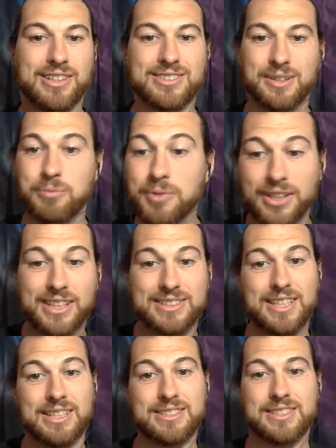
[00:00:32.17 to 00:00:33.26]
So I'm really
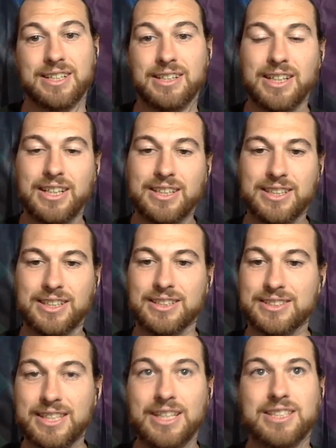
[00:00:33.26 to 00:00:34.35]
excited to start the
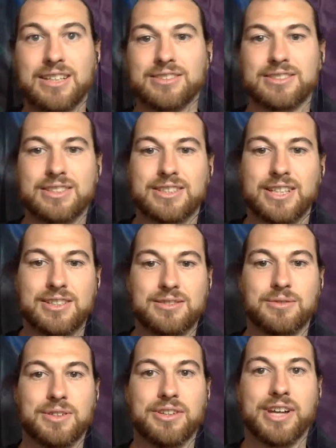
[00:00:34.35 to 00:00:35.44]
state channels discussion
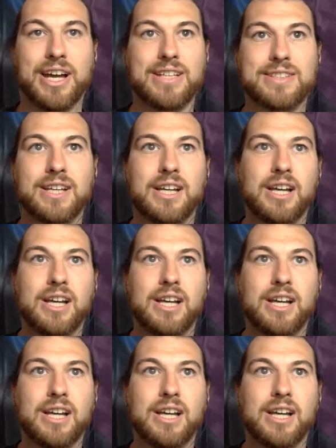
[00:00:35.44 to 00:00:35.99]
with you guys.